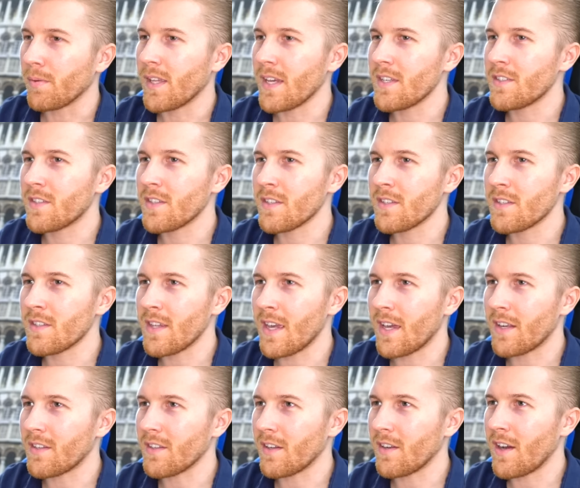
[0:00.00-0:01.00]
places
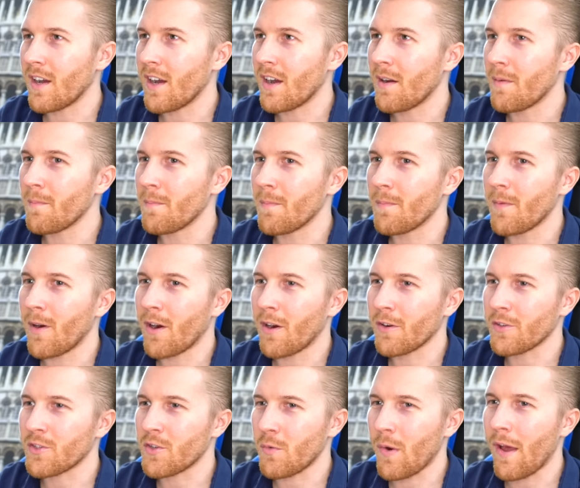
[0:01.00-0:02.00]
that um,
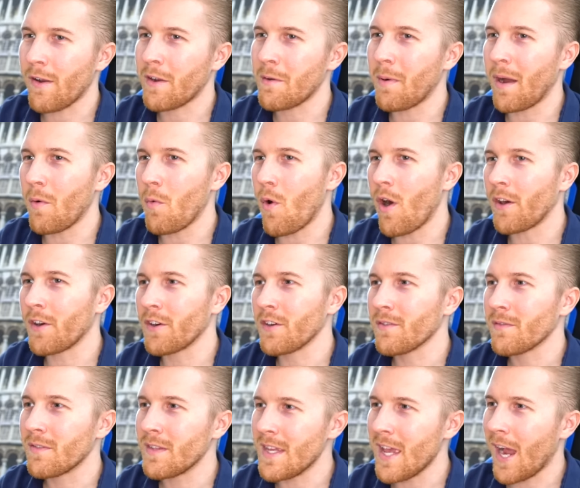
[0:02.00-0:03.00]
are surrounded by
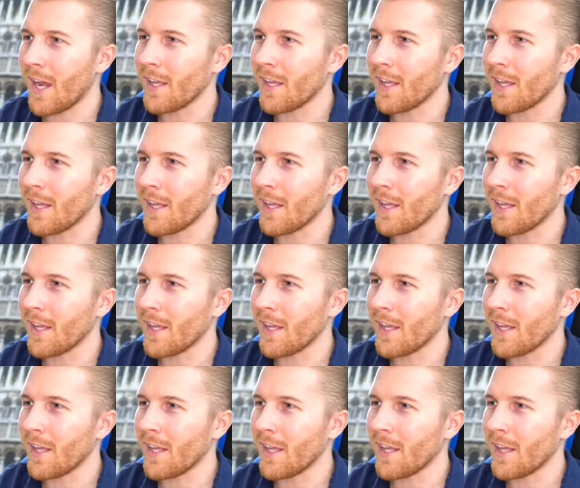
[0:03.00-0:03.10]
water, the